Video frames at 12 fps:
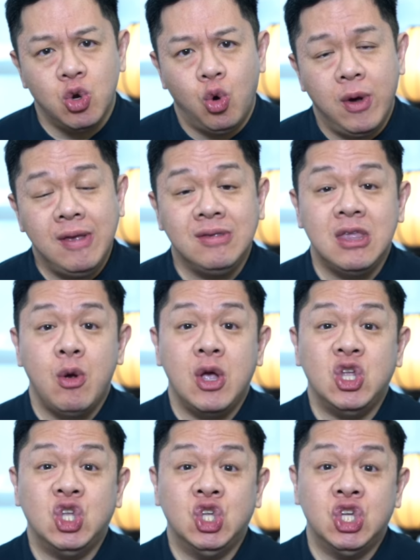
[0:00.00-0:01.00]
or is there
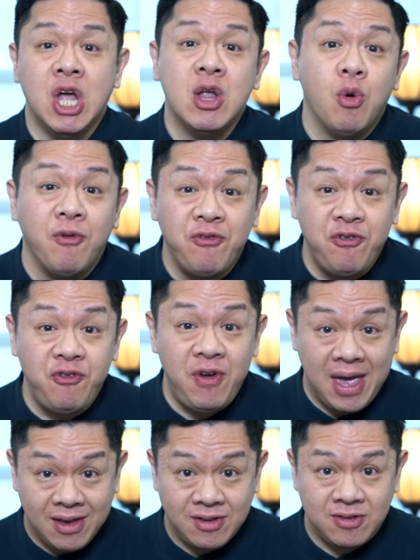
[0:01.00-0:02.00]
a general
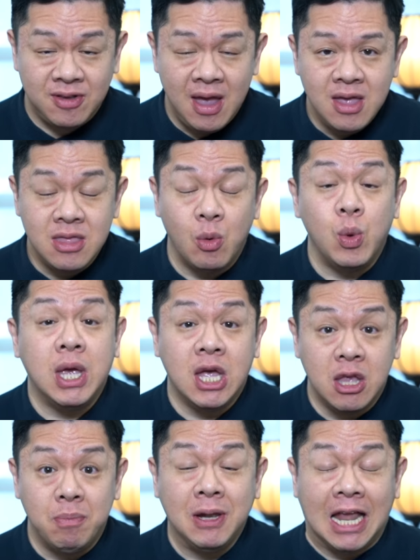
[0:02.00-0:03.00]
fix that we
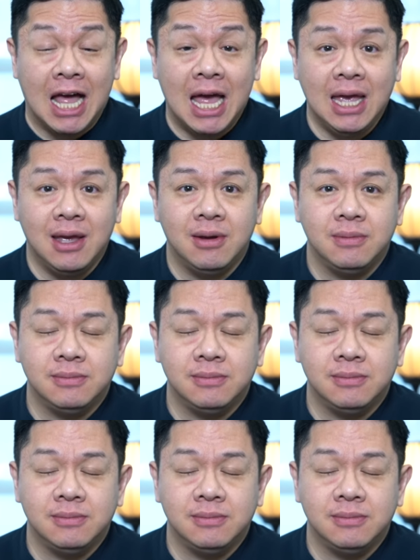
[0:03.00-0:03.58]
can apply?